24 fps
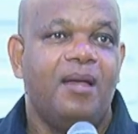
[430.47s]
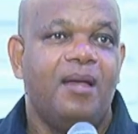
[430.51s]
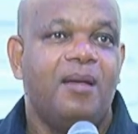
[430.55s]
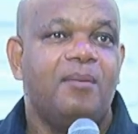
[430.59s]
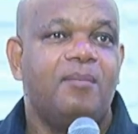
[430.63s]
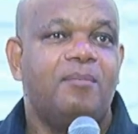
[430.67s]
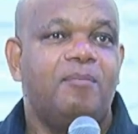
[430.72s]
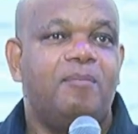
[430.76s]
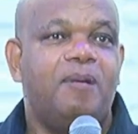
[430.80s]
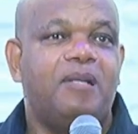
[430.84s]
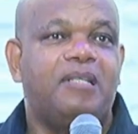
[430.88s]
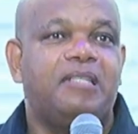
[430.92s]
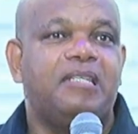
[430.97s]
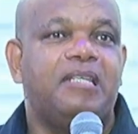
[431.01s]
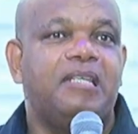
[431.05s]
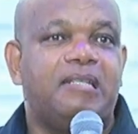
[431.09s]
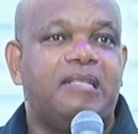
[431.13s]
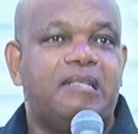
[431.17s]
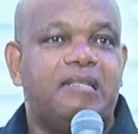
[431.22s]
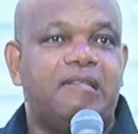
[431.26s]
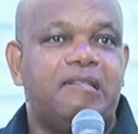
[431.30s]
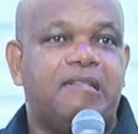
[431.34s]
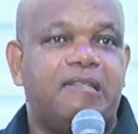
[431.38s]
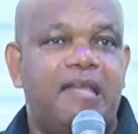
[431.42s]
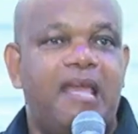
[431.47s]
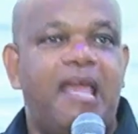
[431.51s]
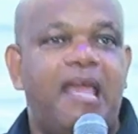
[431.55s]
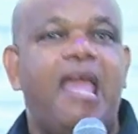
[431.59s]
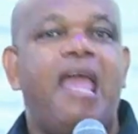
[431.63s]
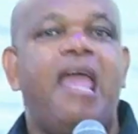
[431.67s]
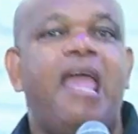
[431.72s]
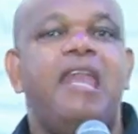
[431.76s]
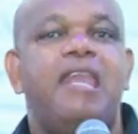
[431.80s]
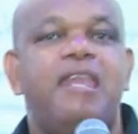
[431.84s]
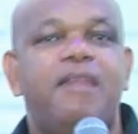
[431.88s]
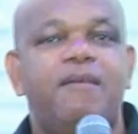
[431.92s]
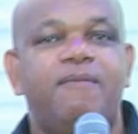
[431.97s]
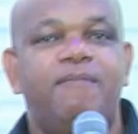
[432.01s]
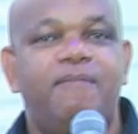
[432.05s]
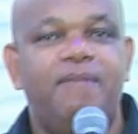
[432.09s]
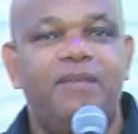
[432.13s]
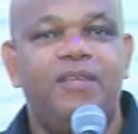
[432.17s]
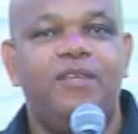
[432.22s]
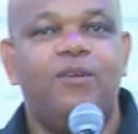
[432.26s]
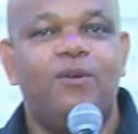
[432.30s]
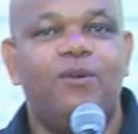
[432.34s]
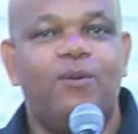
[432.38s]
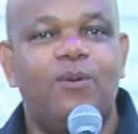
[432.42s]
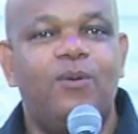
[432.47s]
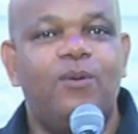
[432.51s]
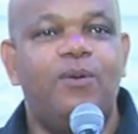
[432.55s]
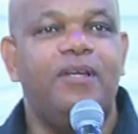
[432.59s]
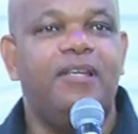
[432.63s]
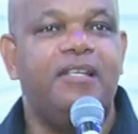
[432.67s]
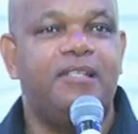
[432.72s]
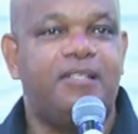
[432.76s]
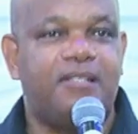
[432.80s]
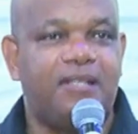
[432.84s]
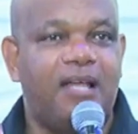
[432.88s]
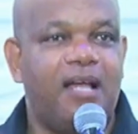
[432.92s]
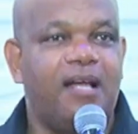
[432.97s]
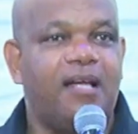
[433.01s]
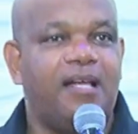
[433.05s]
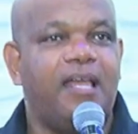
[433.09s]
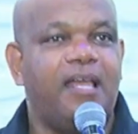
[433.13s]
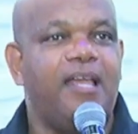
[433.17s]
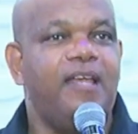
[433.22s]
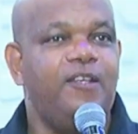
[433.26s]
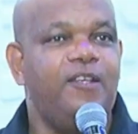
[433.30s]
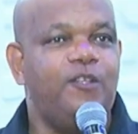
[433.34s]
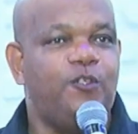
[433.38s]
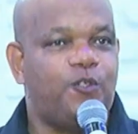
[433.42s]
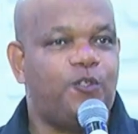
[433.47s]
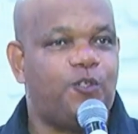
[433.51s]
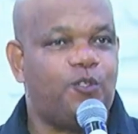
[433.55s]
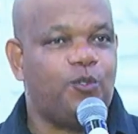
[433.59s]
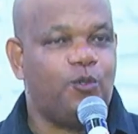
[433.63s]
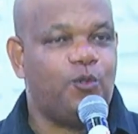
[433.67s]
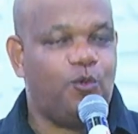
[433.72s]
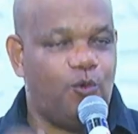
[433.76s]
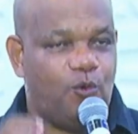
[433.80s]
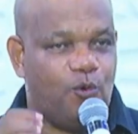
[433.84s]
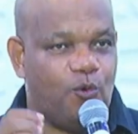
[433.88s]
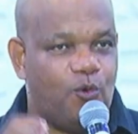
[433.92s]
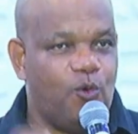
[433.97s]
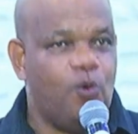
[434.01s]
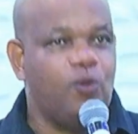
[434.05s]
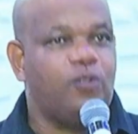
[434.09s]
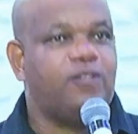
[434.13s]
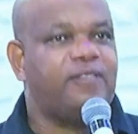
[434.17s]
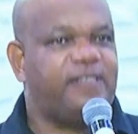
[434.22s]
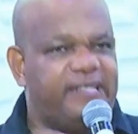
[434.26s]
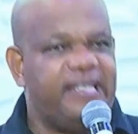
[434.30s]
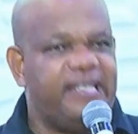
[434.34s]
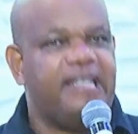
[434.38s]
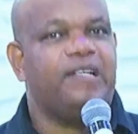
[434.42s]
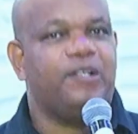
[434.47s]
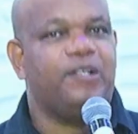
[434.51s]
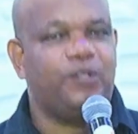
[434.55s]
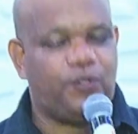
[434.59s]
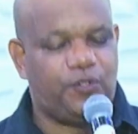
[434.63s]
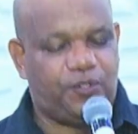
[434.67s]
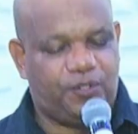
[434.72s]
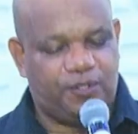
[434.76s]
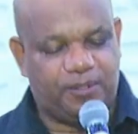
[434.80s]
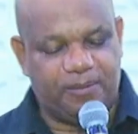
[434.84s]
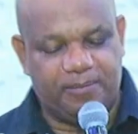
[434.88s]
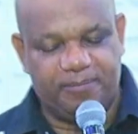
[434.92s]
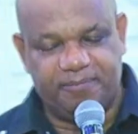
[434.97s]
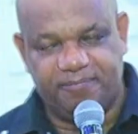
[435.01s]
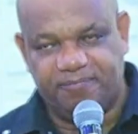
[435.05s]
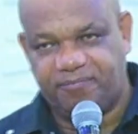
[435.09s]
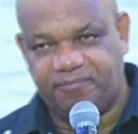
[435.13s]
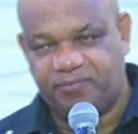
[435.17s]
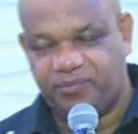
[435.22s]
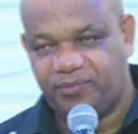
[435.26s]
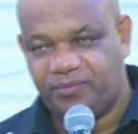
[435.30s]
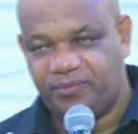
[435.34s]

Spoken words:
But it is the enemy who is against God. Good things. It